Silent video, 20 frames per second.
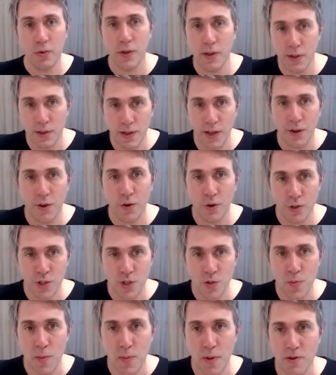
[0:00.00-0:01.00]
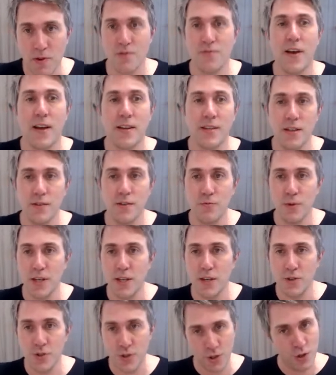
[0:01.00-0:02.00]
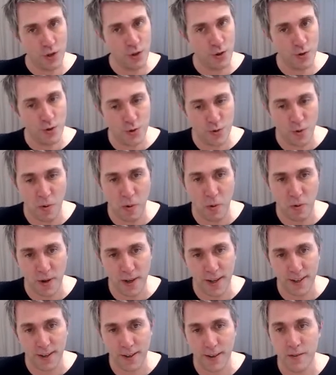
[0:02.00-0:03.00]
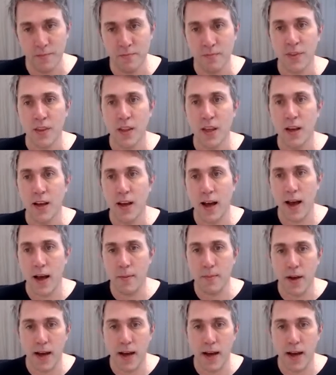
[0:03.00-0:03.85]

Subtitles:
In order to be most effective, we need to choose what we're working on.